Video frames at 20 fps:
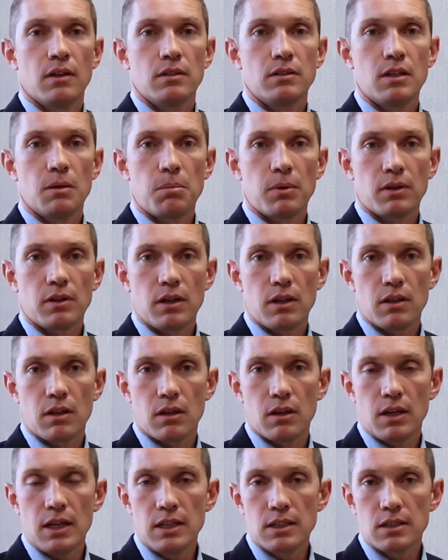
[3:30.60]
Typically,
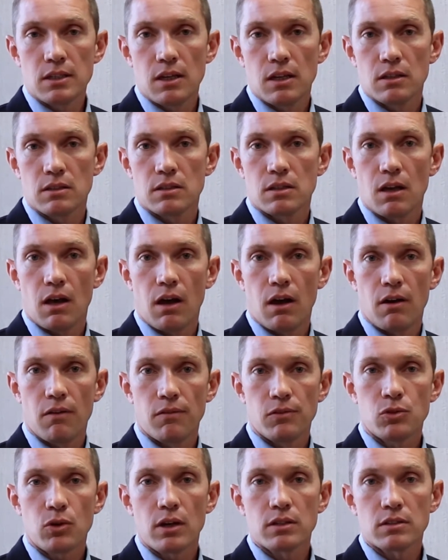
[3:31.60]
the incidence
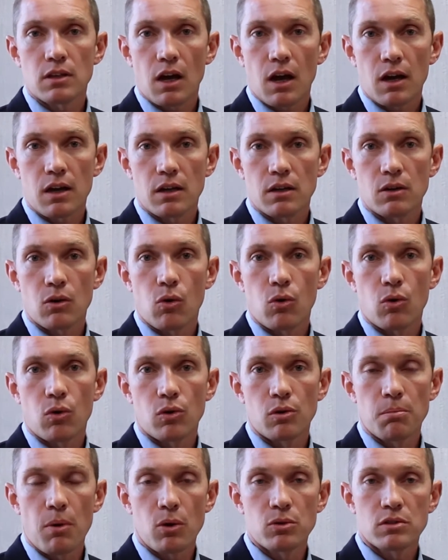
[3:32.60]
of dry socket
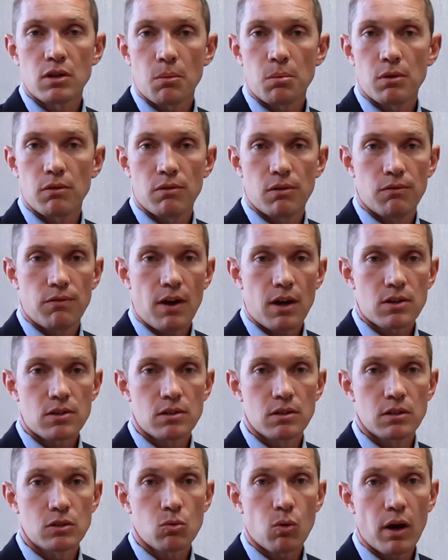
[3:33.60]
or postoperative
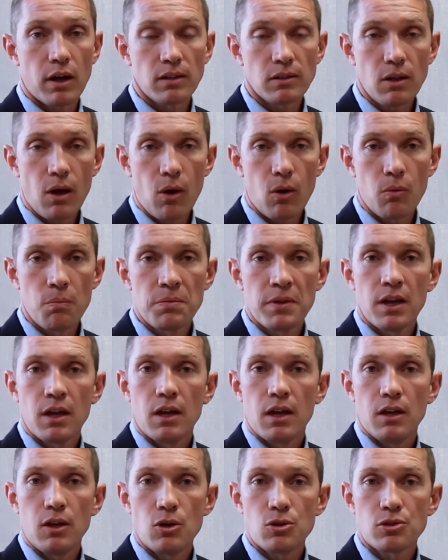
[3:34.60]
infection is quite low.
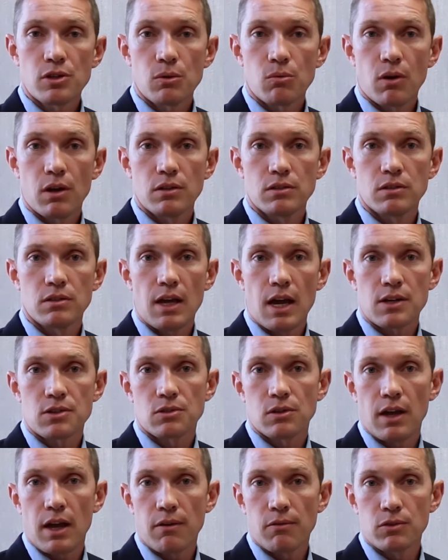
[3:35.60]
It usually runs
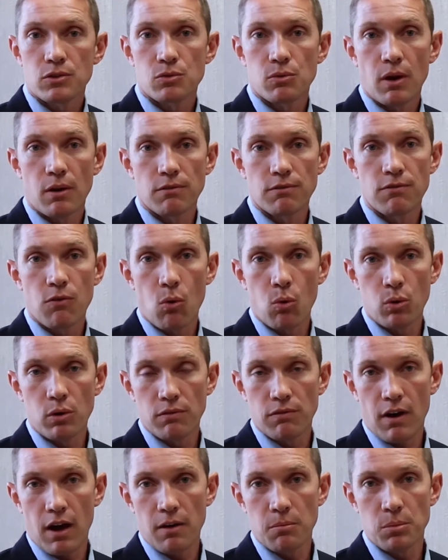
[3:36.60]
national average around 4 to
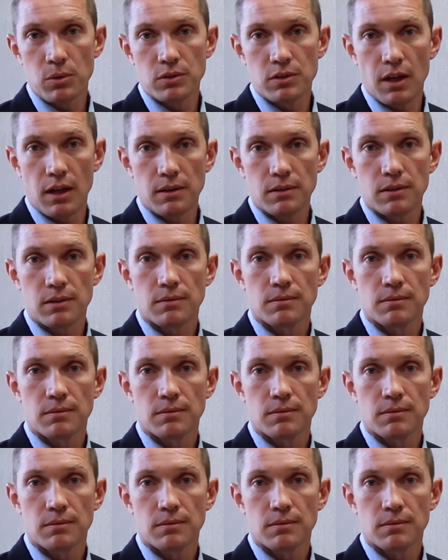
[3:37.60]
5%.